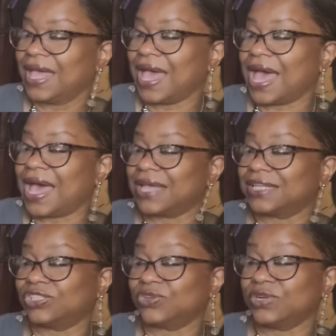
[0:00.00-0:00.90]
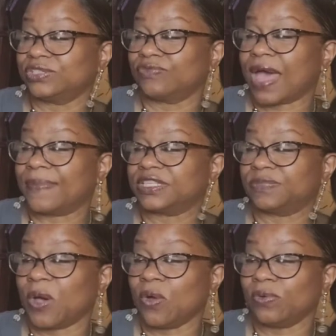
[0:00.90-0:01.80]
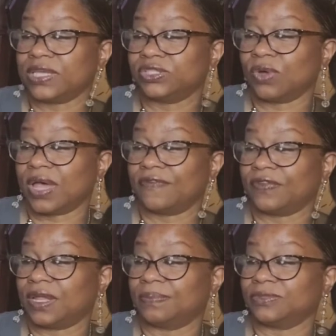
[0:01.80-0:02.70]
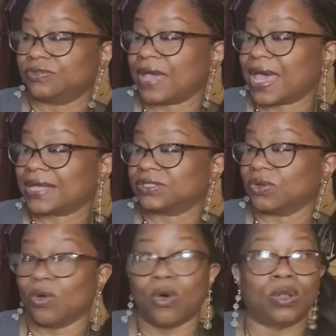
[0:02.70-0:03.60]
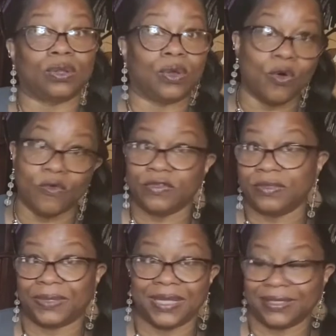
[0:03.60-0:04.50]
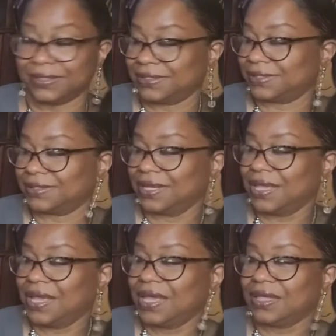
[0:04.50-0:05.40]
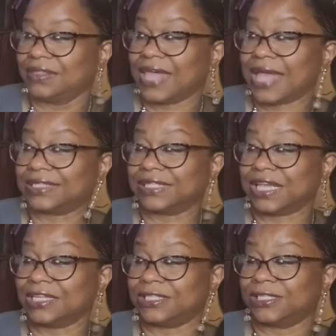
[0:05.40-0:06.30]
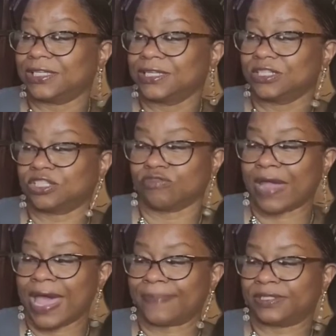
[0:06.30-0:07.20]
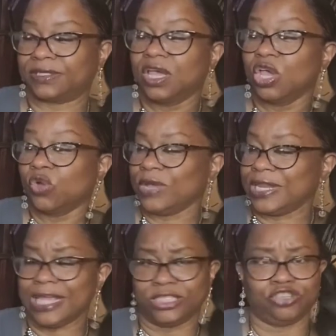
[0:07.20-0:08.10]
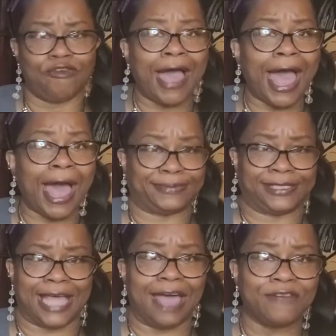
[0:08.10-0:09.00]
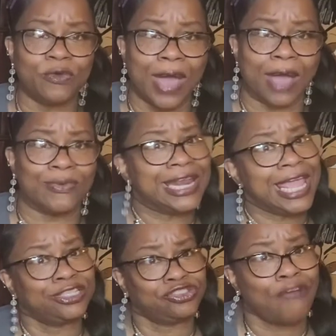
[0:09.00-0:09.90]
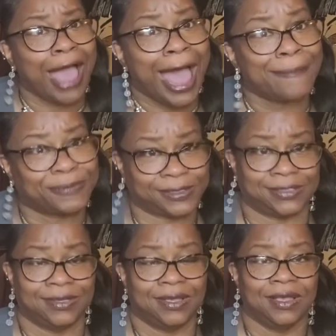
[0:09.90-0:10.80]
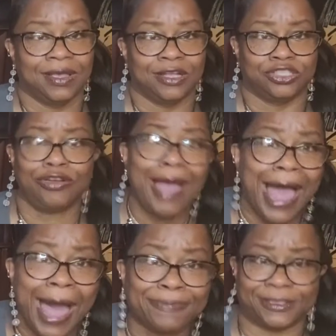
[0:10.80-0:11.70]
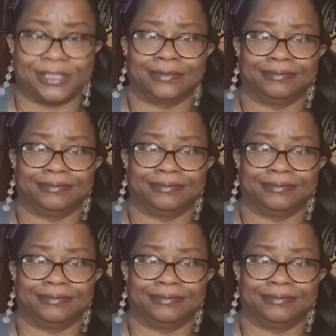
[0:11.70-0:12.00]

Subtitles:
As soon as Rabbit spoke, he saw Heffalump tracks all over the place. That's it. Traps. We need traps everywhere. We need traps. Traps.